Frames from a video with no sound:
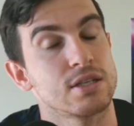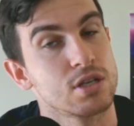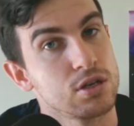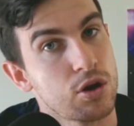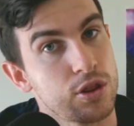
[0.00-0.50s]
to
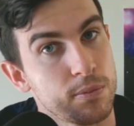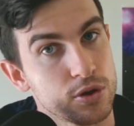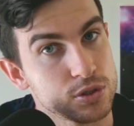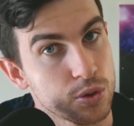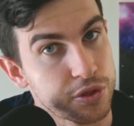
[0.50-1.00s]
know the
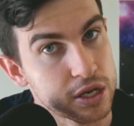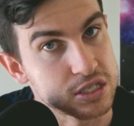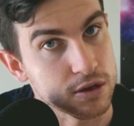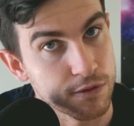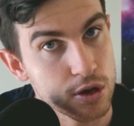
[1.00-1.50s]
most
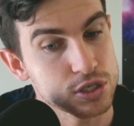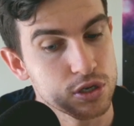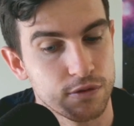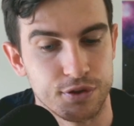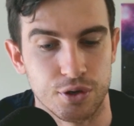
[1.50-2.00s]
authentic version
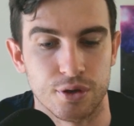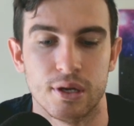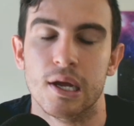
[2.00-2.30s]
of you,